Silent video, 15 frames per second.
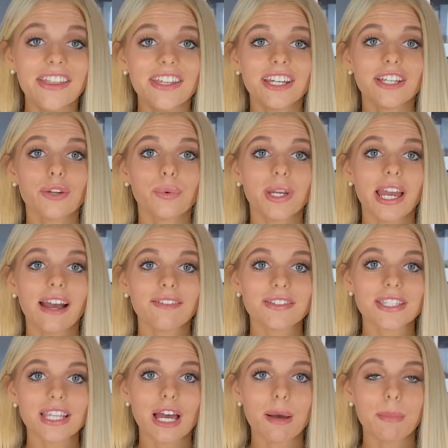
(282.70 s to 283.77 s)
And then we have
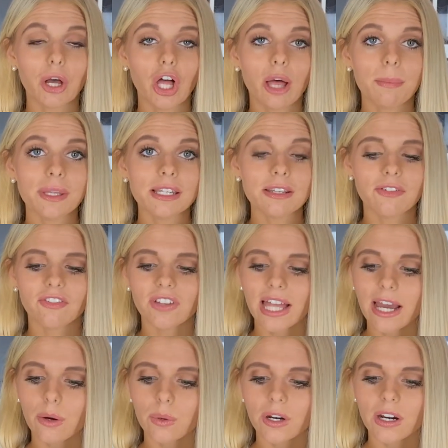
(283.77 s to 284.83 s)
some almond
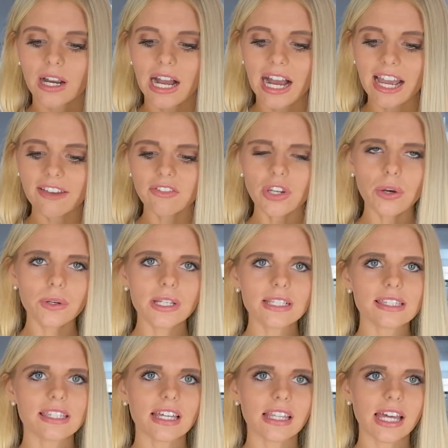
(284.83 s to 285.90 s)
flour. I've
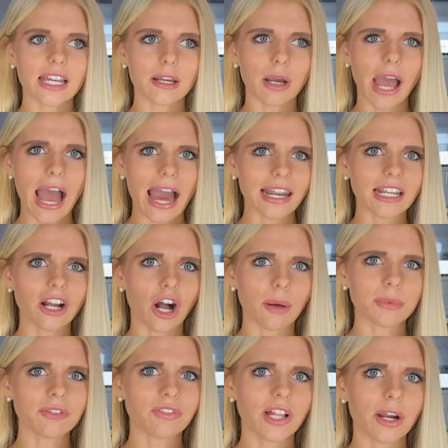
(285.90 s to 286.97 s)
noticed that like adding
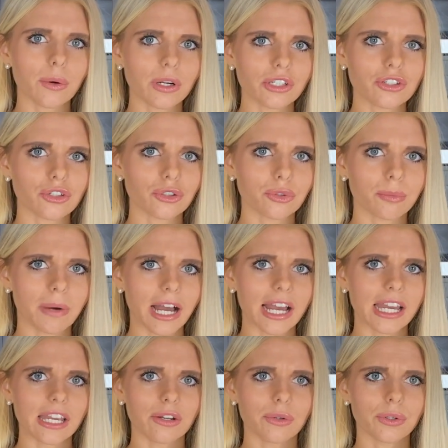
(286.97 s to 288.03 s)
almond flour to
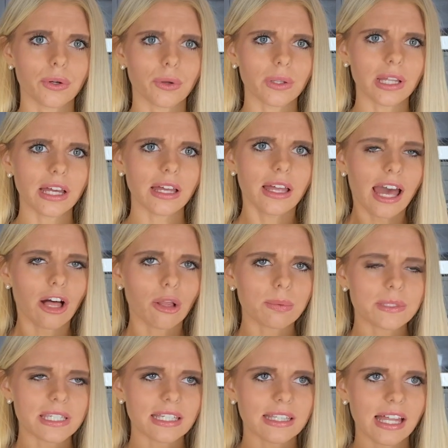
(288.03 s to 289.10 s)
my granola
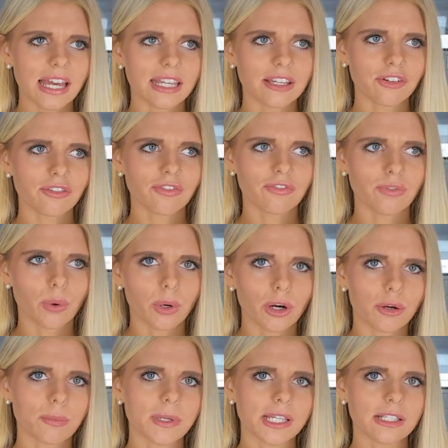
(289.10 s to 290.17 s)
helps it like
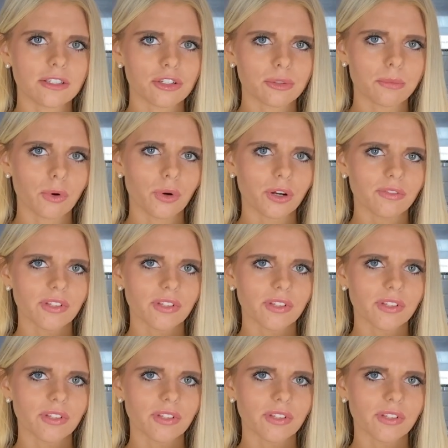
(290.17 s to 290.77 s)
form into more